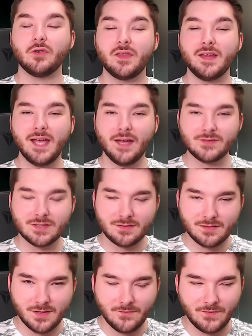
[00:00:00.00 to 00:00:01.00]
What do they have to
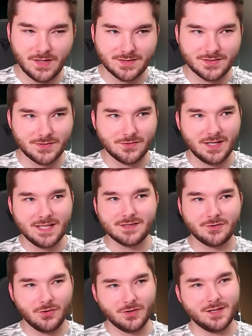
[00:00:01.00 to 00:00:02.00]
confess to? He's a
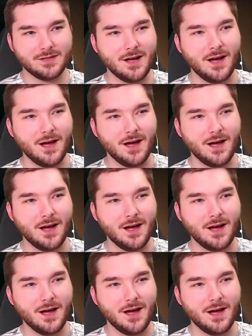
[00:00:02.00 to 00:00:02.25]
crooked